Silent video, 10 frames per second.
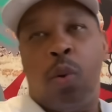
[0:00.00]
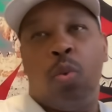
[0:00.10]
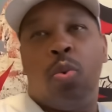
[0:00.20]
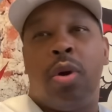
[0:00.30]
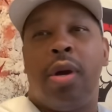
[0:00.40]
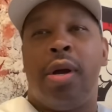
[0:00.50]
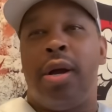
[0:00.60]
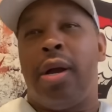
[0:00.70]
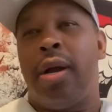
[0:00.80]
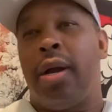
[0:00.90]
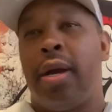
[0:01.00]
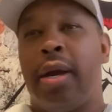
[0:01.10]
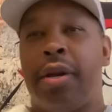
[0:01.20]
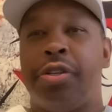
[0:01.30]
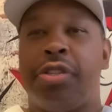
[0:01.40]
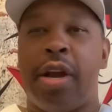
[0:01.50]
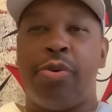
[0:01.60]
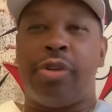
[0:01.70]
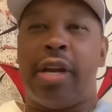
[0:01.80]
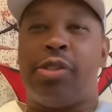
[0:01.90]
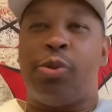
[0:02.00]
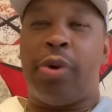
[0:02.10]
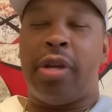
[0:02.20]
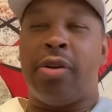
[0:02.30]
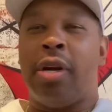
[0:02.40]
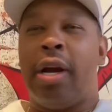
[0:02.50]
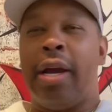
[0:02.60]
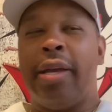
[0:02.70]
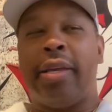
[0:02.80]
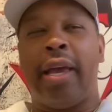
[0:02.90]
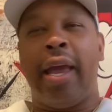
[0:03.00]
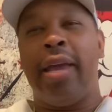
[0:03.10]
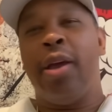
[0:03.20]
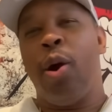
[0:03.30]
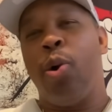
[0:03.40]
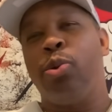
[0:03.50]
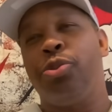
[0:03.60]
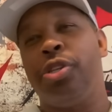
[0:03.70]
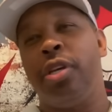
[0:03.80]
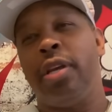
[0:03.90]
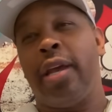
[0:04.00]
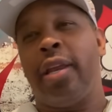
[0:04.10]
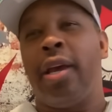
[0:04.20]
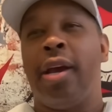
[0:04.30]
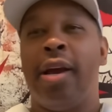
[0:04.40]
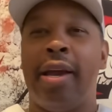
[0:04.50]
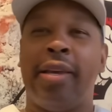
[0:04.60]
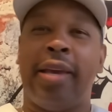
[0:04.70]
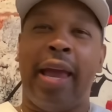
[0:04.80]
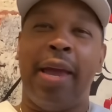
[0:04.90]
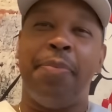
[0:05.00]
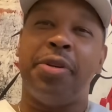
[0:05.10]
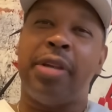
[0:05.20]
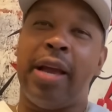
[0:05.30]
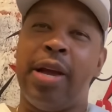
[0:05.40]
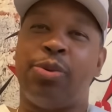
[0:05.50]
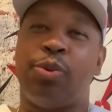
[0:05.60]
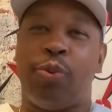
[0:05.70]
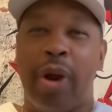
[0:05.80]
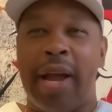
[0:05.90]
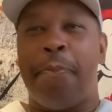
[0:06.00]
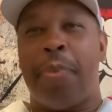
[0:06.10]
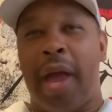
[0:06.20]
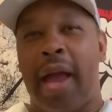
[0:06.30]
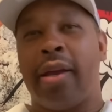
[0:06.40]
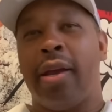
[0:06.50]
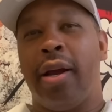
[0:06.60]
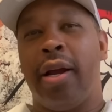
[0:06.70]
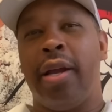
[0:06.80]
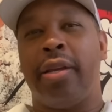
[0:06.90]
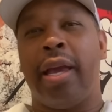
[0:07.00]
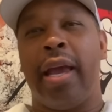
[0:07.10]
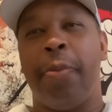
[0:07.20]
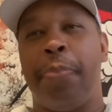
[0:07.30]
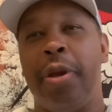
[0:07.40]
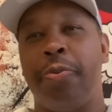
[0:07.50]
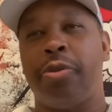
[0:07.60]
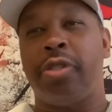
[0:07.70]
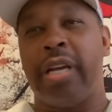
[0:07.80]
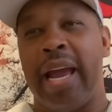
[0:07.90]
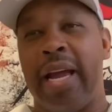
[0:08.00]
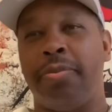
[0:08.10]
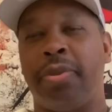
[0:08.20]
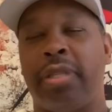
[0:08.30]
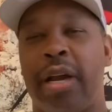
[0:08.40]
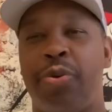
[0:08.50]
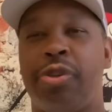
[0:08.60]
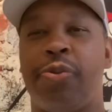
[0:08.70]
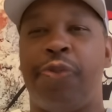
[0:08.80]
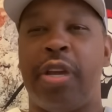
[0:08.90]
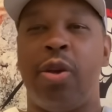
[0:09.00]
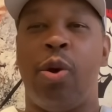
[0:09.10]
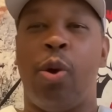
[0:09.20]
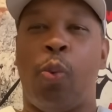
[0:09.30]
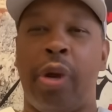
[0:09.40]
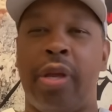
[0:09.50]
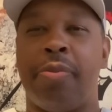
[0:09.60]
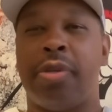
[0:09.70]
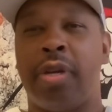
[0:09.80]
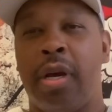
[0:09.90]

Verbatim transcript: Wow, this Terrance Gangsta Williams, aka OG Giggity, aka Mr. Answer Right Back, aka the People's Champ, Terran Civilian Williams.